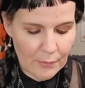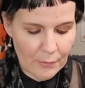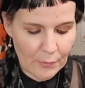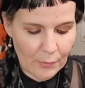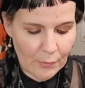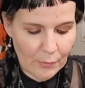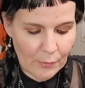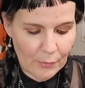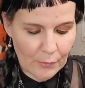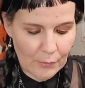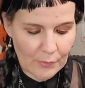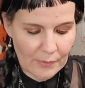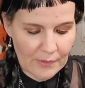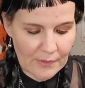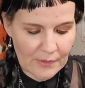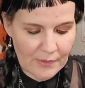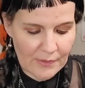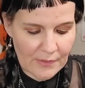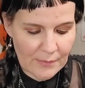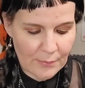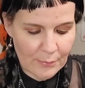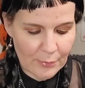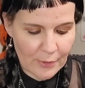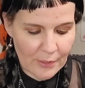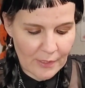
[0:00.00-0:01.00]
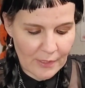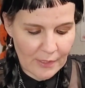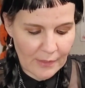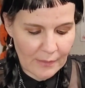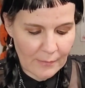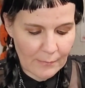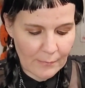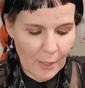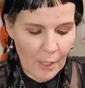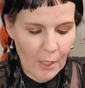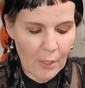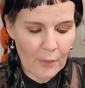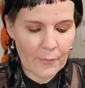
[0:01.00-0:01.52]
Ooh, this is pretty.
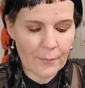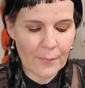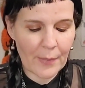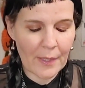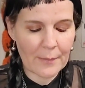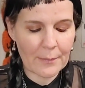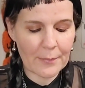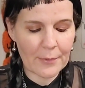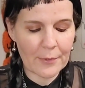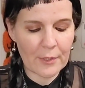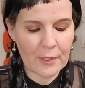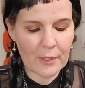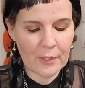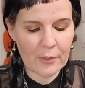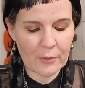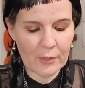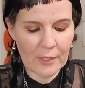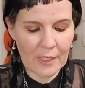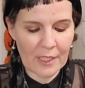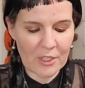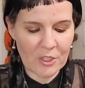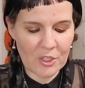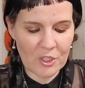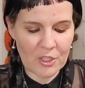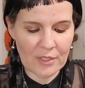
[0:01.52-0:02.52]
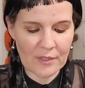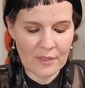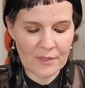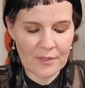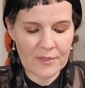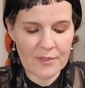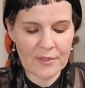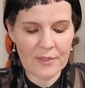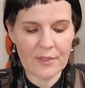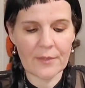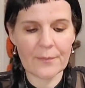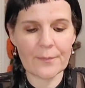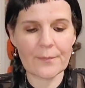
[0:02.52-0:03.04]
Oh, by Beauty
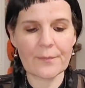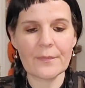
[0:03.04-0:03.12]
Creations.